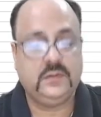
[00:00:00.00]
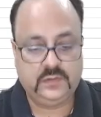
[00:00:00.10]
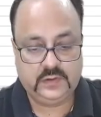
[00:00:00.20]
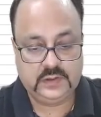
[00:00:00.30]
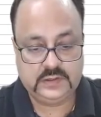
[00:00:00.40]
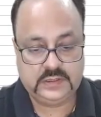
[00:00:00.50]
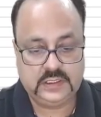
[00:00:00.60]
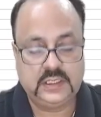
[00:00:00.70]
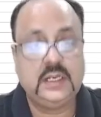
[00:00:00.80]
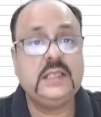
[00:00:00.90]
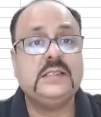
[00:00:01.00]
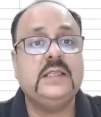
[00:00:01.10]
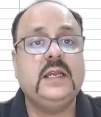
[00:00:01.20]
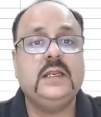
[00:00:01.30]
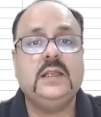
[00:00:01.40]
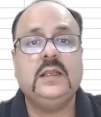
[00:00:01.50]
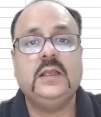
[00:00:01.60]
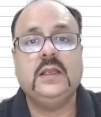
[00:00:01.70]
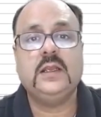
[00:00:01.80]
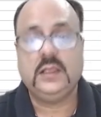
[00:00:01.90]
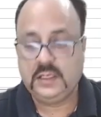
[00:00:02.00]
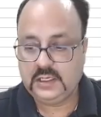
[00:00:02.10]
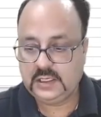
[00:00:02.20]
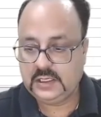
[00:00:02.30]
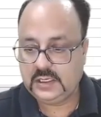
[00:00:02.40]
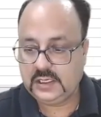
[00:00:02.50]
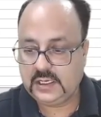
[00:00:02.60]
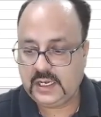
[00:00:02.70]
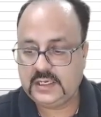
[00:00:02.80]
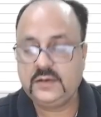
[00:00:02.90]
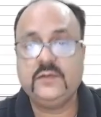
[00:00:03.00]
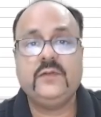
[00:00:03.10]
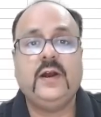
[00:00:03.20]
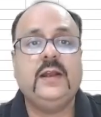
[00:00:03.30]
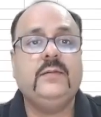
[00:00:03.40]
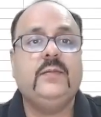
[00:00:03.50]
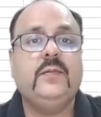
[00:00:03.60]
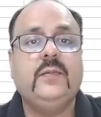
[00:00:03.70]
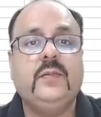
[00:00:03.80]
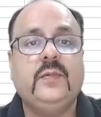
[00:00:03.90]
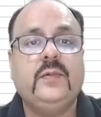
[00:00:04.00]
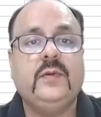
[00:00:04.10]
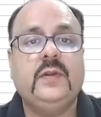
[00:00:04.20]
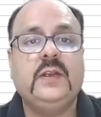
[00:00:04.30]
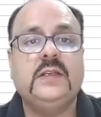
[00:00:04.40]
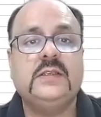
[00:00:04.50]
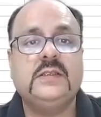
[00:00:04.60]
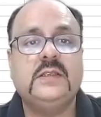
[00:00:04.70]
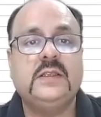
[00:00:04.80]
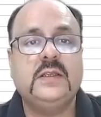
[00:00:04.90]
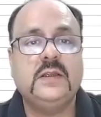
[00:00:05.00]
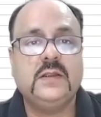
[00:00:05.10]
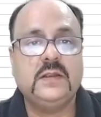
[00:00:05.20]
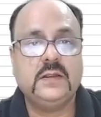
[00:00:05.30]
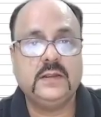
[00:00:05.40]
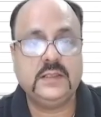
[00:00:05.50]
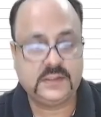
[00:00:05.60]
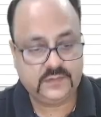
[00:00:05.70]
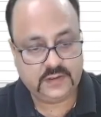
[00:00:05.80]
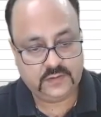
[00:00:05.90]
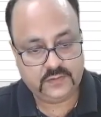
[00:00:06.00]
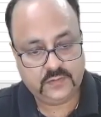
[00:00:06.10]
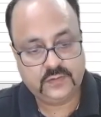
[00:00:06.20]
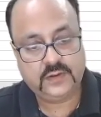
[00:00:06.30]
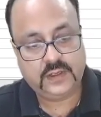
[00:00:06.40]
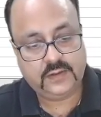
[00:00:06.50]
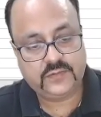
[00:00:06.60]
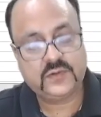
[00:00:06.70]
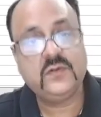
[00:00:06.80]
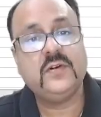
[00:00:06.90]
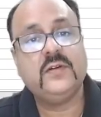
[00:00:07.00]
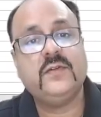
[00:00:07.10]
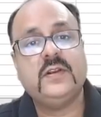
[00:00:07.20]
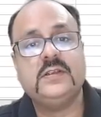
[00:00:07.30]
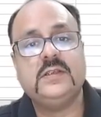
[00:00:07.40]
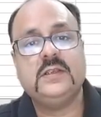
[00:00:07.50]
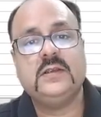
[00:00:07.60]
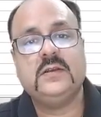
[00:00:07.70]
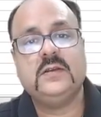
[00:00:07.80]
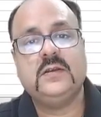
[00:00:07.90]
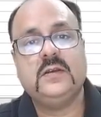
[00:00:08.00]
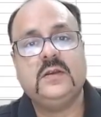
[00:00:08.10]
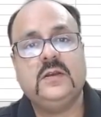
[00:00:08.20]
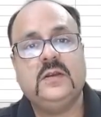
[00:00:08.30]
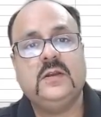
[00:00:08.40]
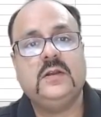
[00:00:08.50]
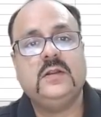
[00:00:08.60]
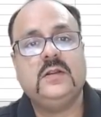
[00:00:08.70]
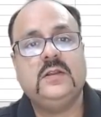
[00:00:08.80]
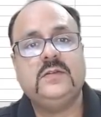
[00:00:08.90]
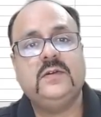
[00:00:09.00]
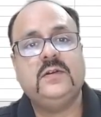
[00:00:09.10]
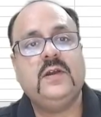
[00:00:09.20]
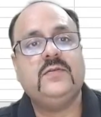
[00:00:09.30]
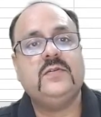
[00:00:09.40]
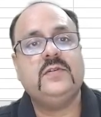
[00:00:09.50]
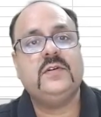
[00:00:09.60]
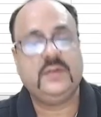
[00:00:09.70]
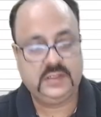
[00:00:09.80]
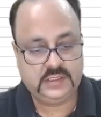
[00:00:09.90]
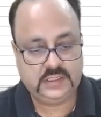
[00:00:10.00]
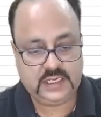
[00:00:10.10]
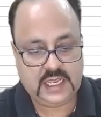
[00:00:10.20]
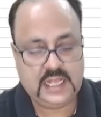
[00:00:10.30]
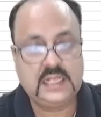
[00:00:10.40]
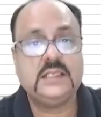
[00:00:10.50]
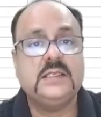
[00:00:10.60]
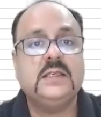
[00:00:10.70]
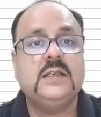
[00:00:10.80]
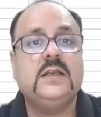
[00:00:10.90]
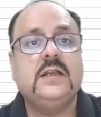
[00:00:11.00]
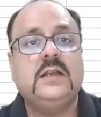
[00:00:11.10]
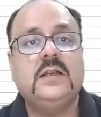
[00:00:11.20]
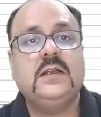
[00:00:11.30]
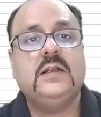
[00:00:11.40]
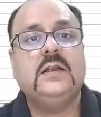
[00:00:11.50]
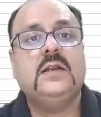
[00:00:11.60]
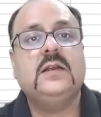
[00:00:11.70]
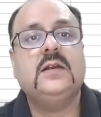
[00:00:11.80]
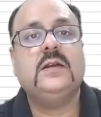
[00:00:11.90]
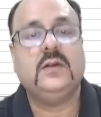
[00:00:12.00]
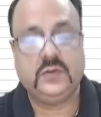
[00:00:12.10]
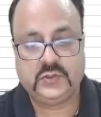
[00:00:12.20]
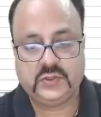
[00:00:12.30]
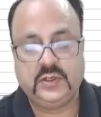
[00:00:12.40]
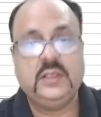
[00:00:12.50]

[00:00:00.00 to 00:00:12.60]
is less than 95, it's this value absolute referencing, this value absolute referencing. Else, oh sorry,